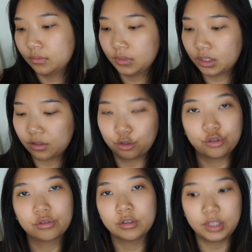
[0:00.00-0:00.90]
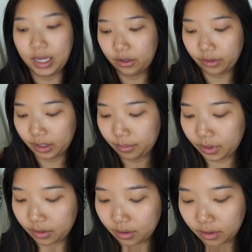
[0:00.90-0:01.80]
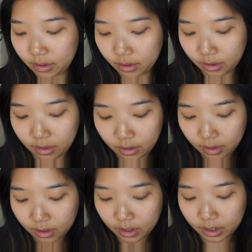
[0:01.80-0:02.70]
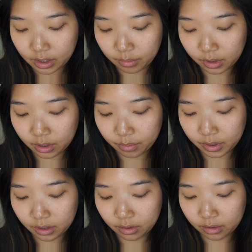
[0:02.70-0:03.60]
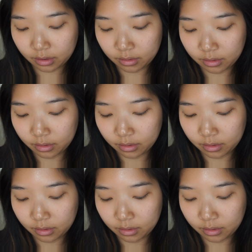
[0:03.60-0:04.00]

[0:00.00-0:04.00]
This is just a day cream, and I'm going to put a little